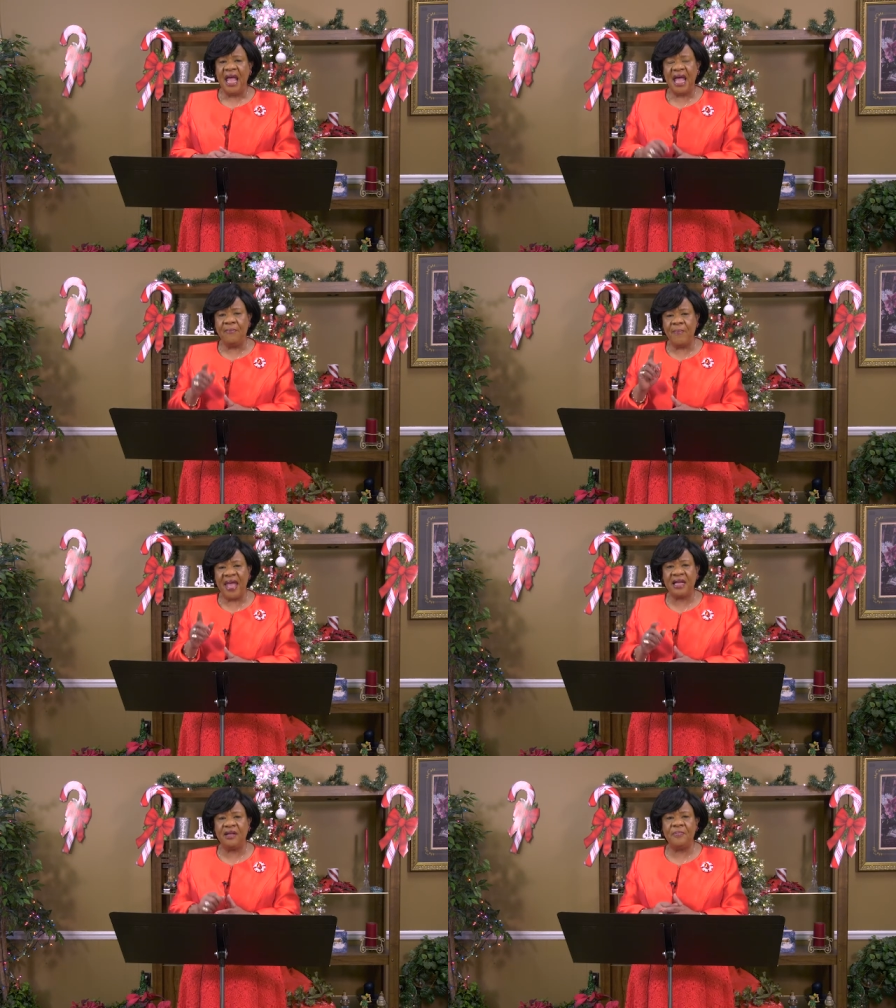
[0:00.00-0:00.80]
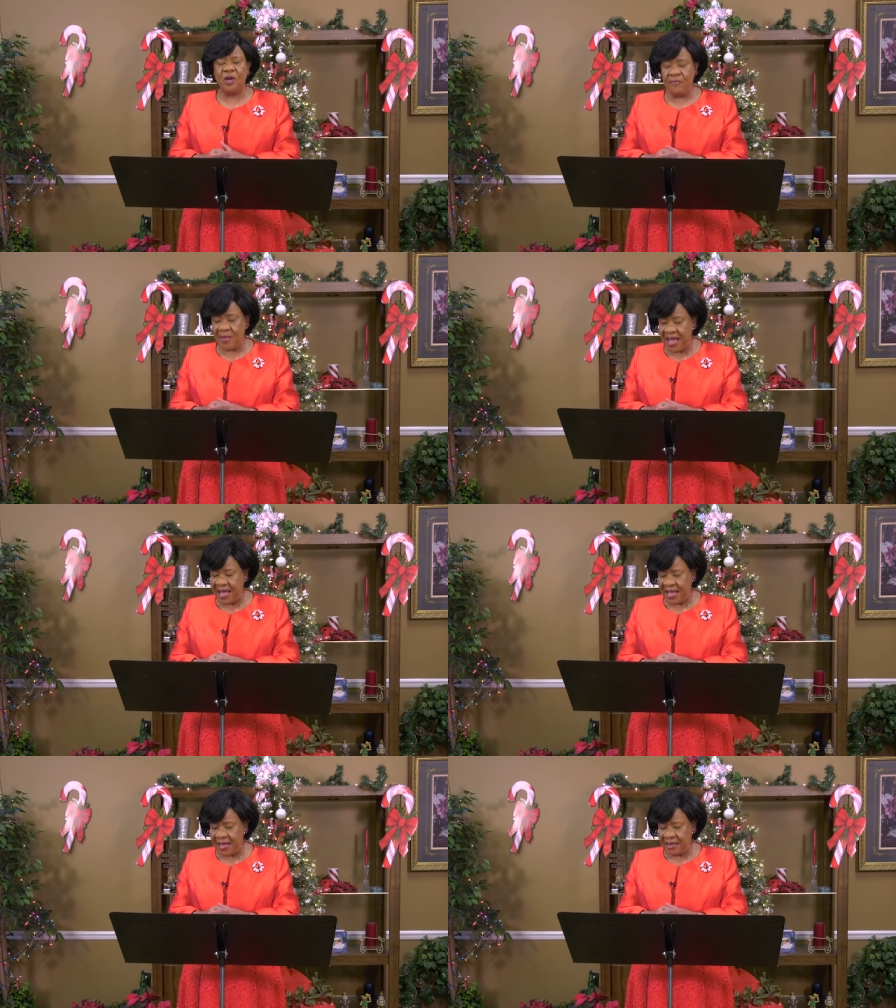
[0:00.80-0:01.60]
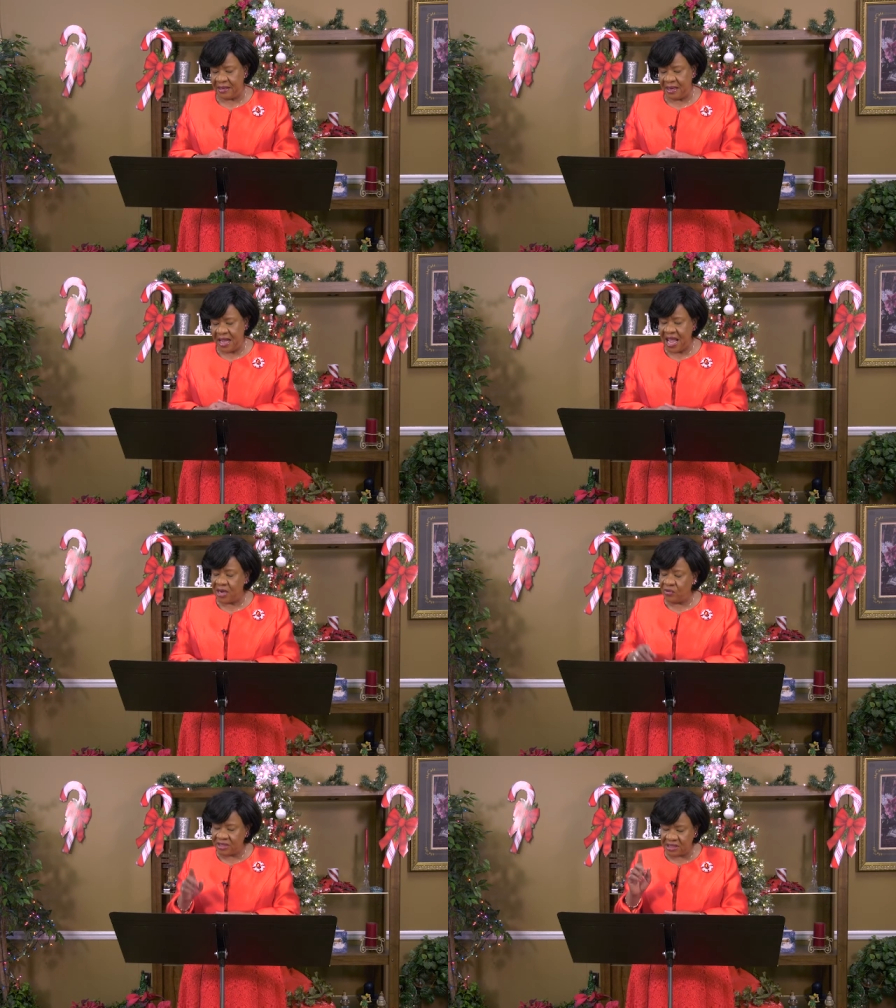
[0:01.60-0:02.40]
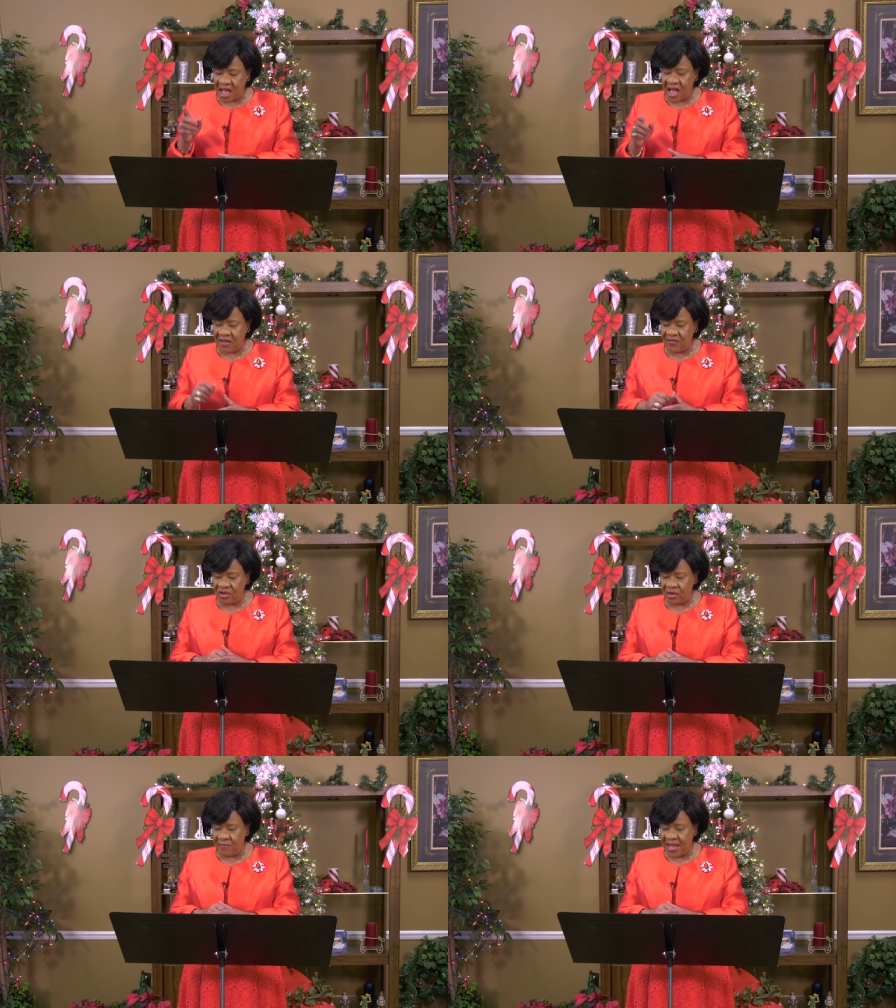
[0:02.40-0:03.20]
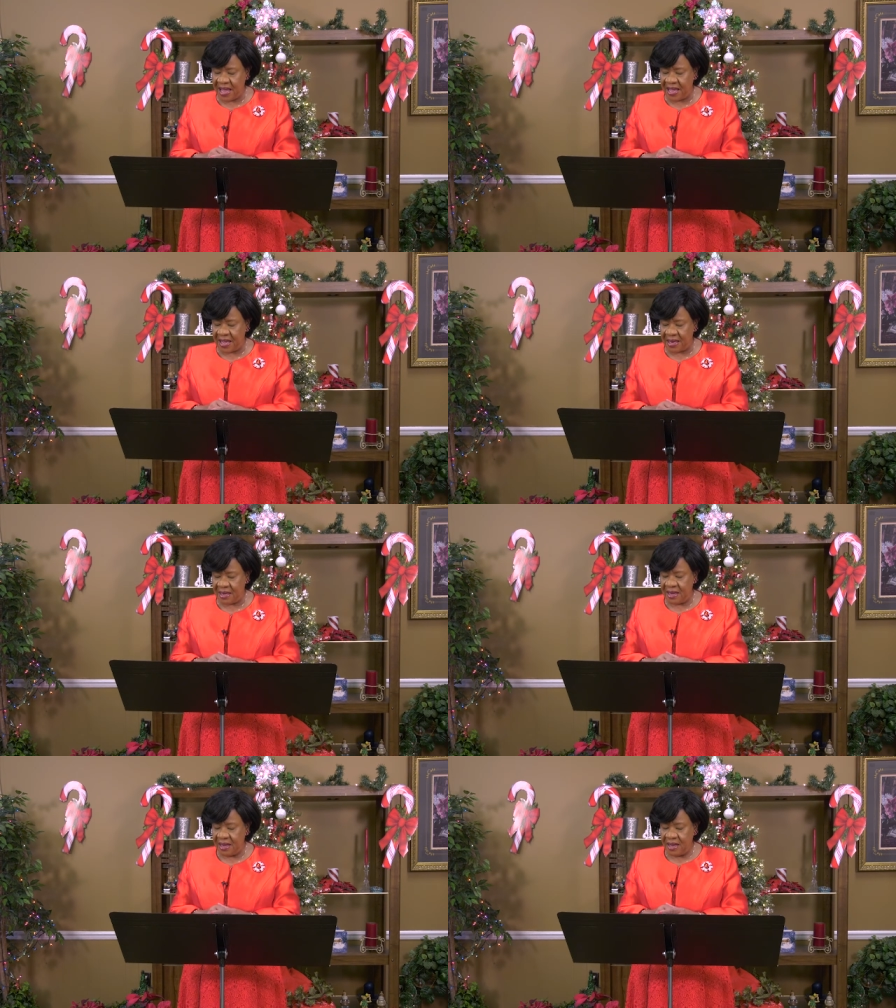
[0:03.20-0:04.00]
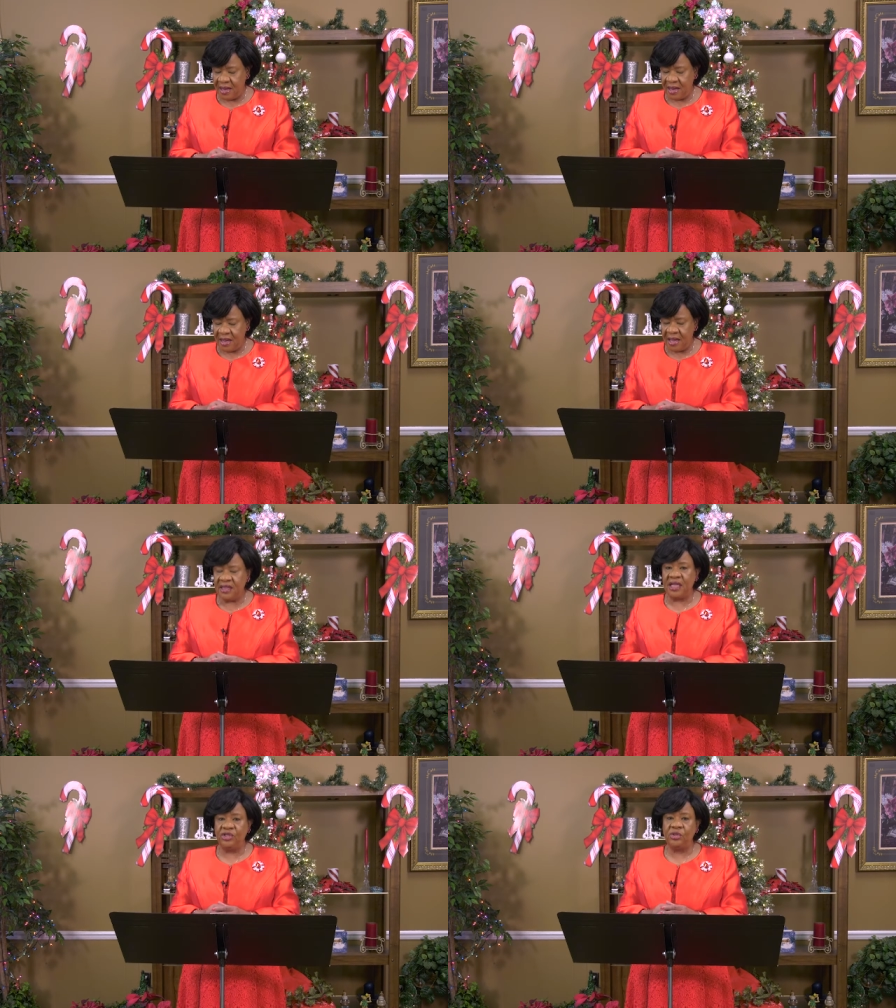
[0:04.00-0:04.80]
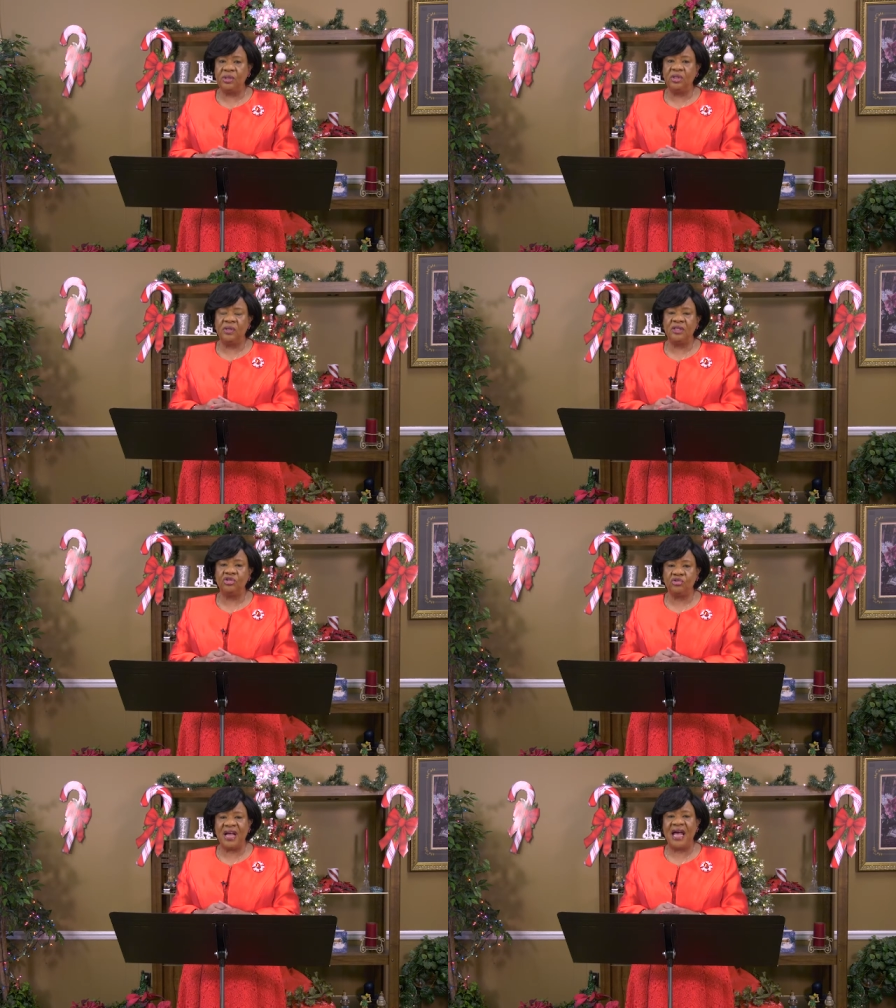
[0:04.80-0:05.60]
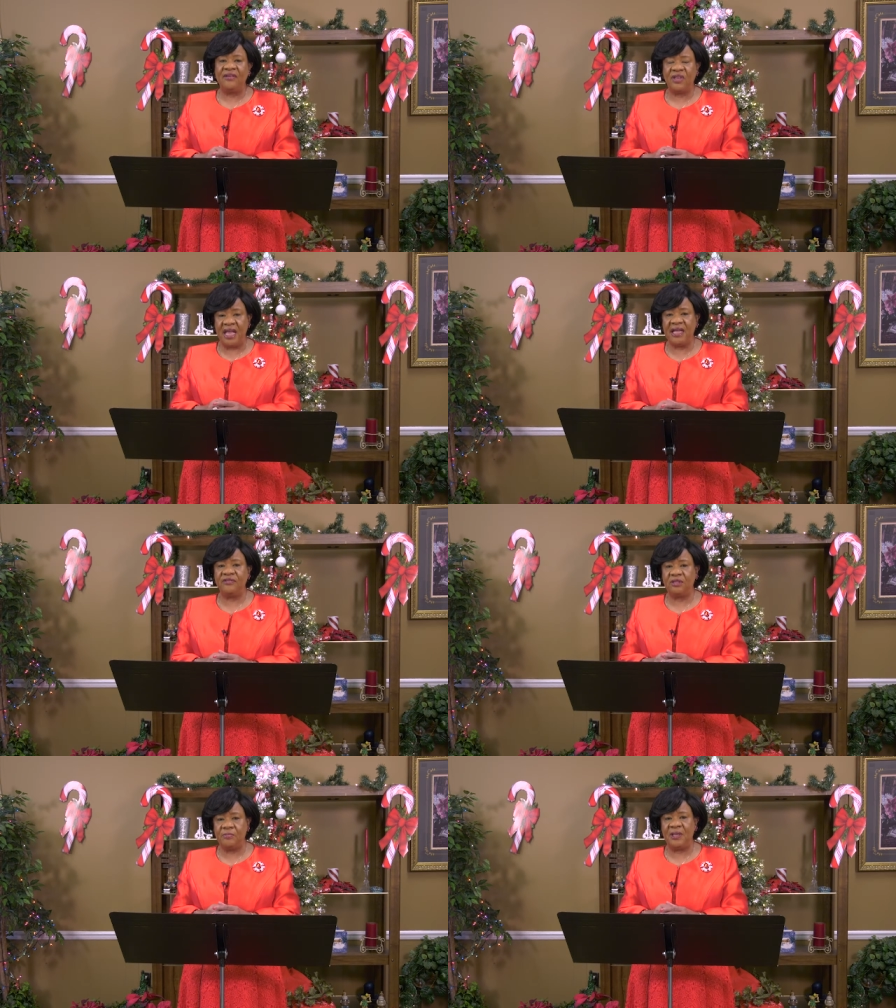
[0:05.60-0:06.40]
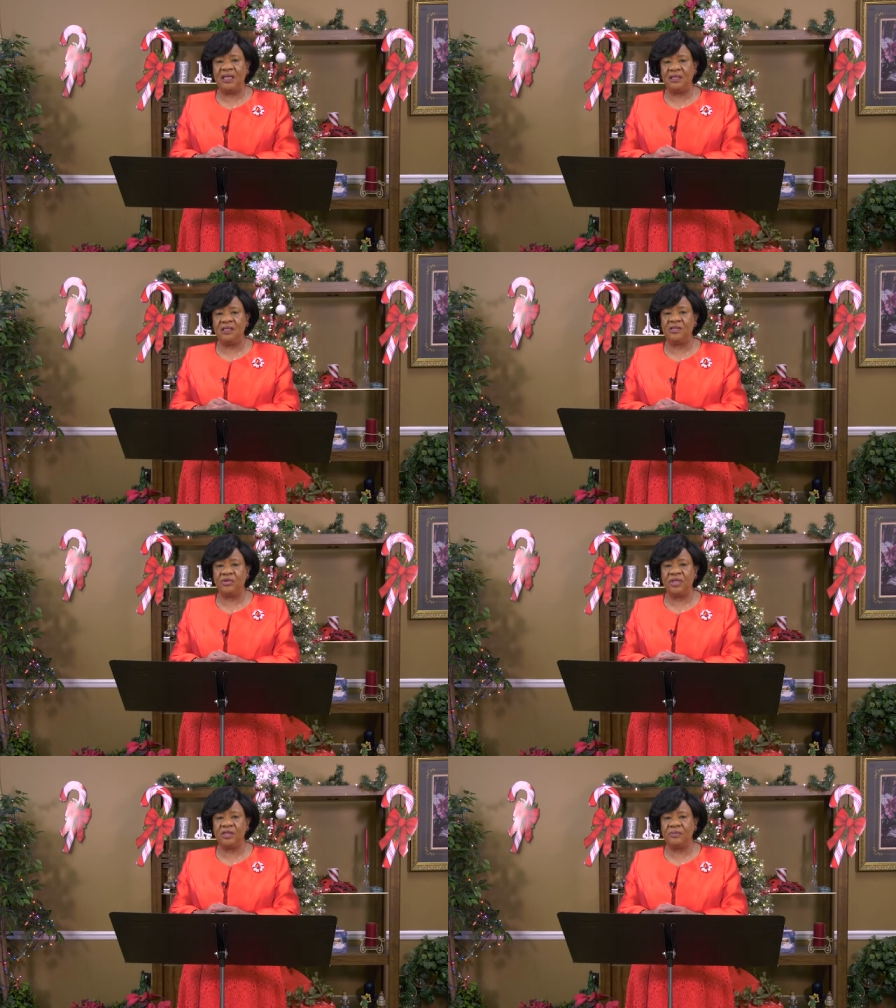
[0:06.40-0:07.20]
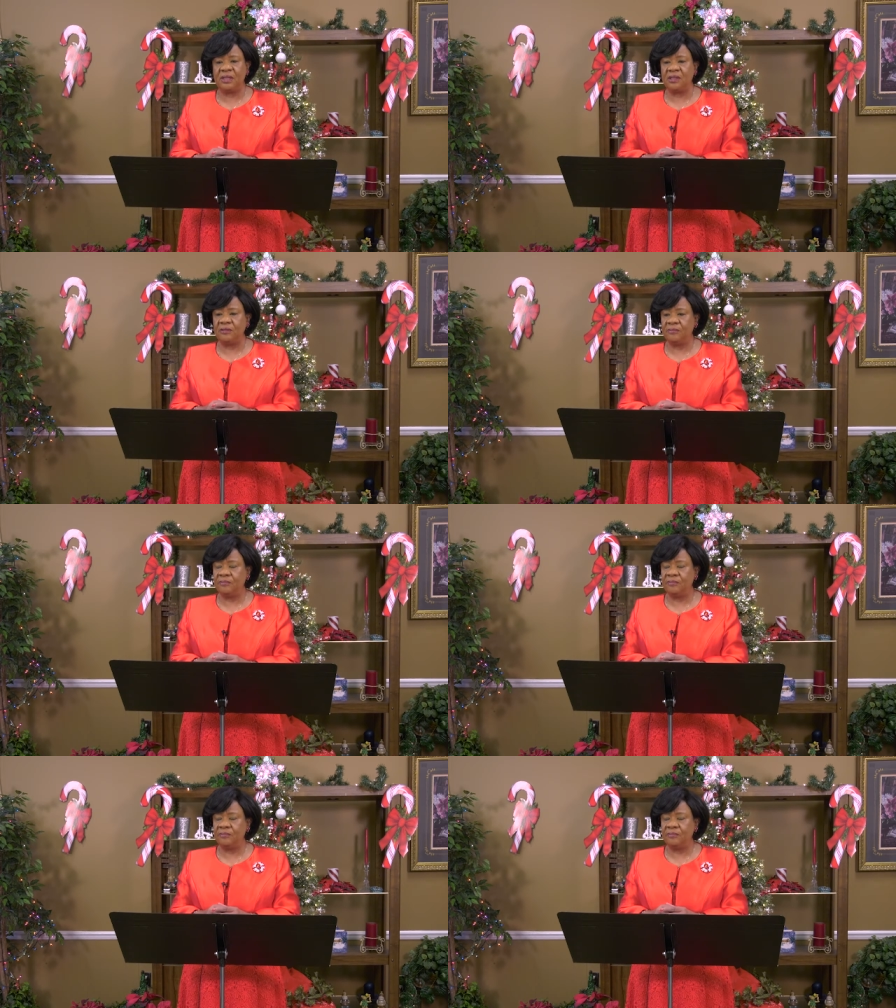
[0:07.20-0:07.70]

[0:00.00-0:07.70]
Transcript: and make up your mind and resolve in your mind that you are going to strive to have some peace this Christmas.